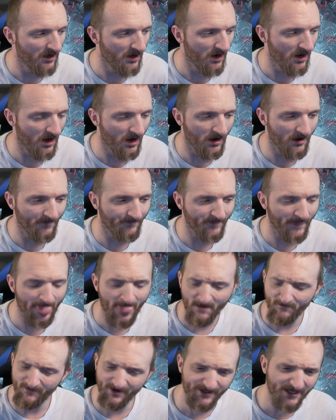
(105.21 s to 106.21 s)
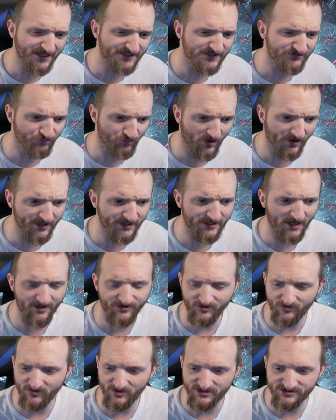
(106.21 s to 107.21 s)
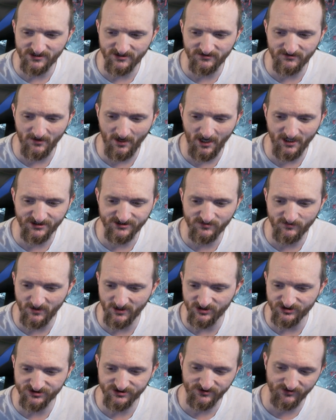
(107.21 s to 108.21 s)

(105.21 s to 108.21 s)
But that's really not the reason I switched.